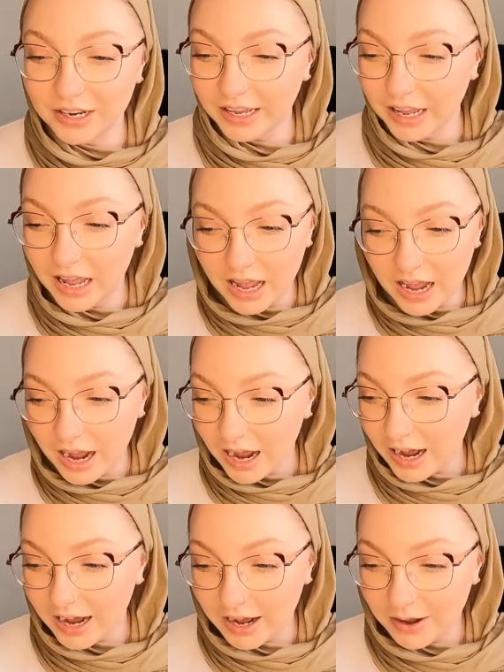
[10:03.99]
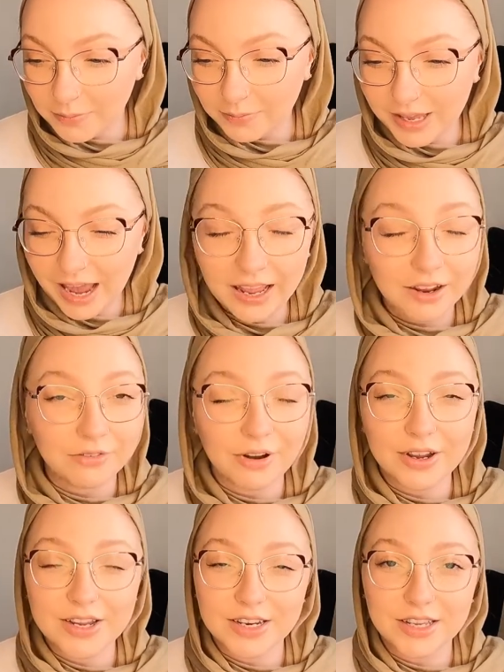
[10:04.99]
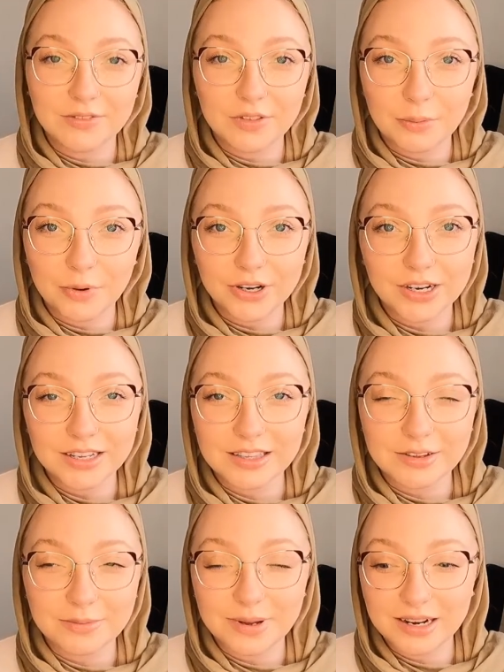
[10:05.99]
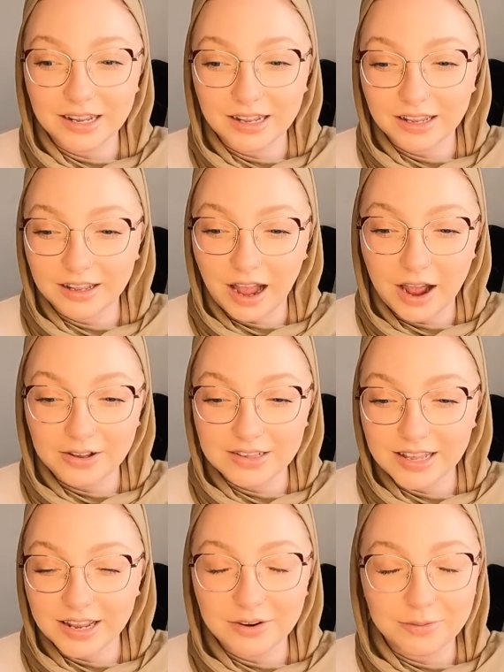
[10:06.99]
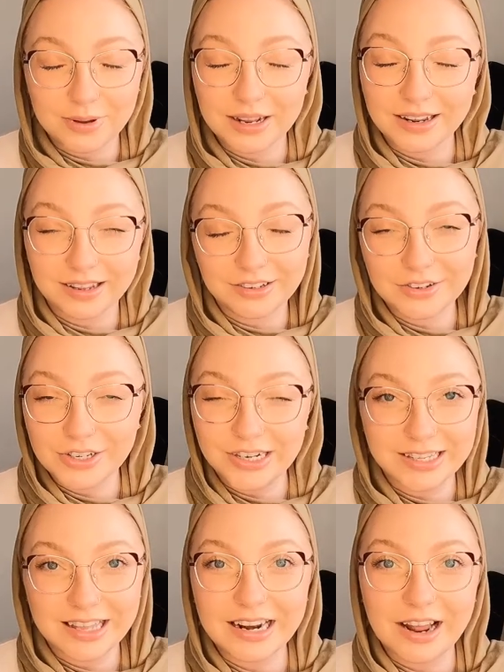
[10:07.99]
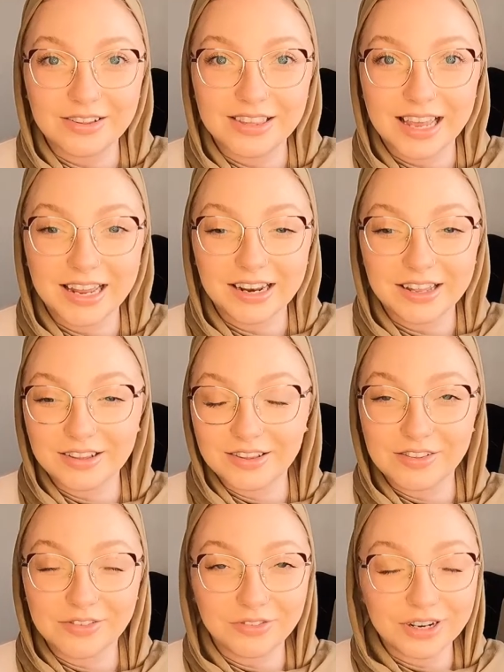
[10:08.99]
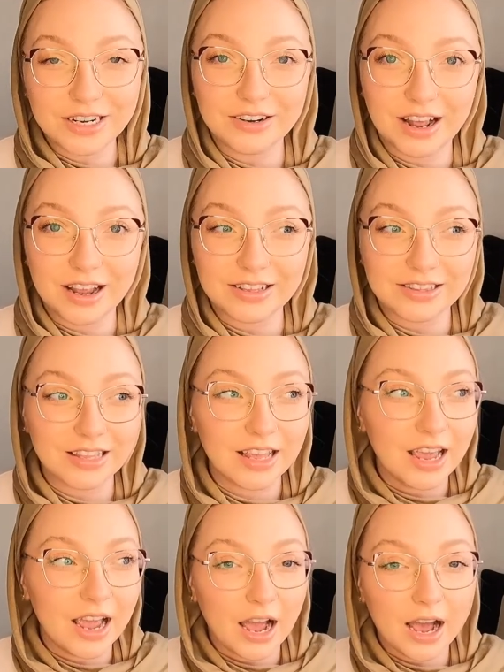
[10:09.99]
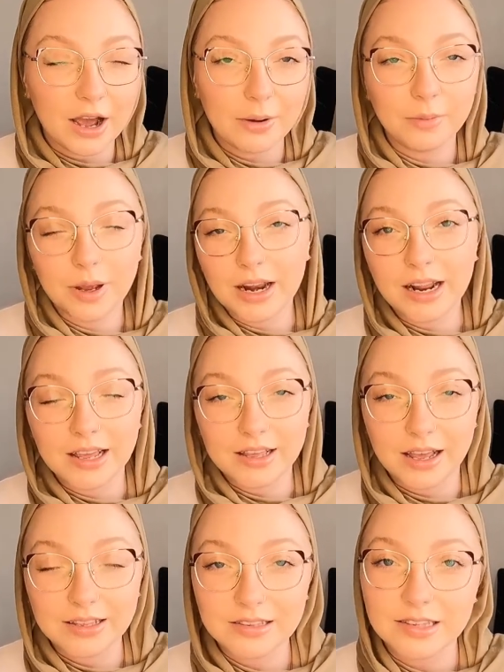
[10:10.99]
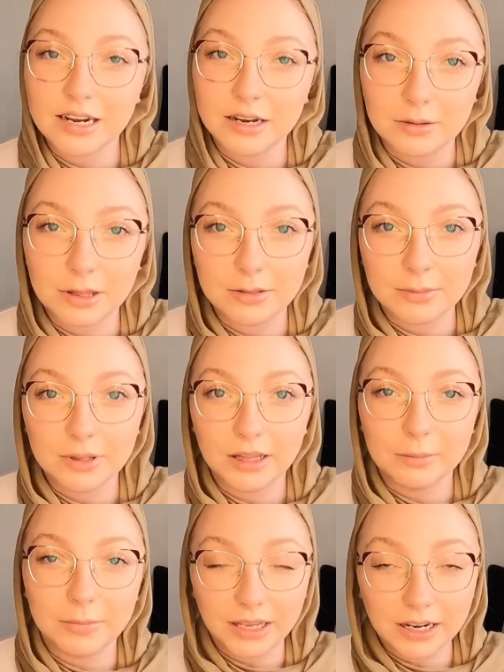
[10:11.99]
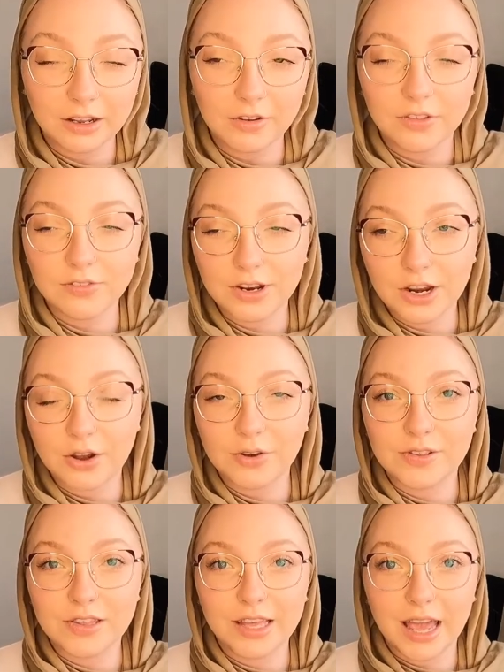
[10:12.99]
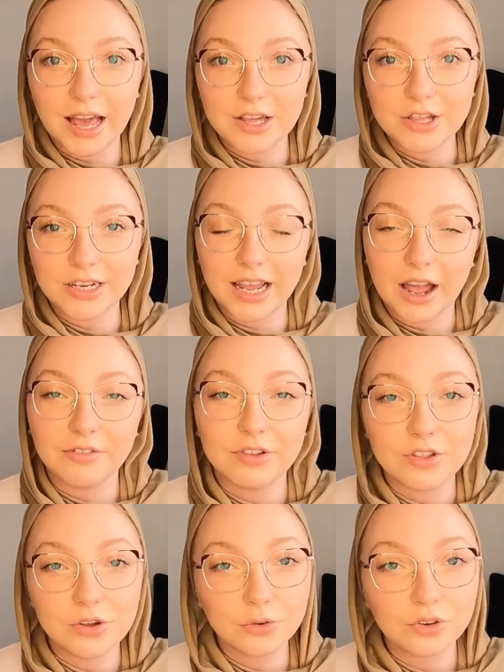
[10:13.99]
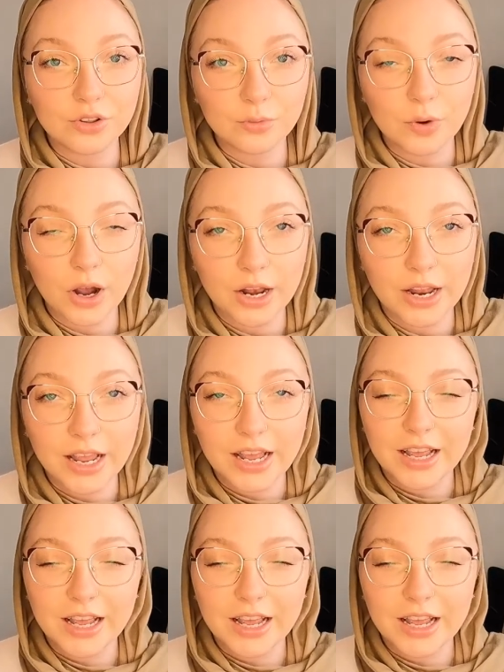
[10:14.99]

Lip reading: Like yeah, if I could give the product, it'd be like out of 10, it would be like literally 10 out of 10. It's just really nice. And I, as I said at the beginning of the video, so they actually have a children's one.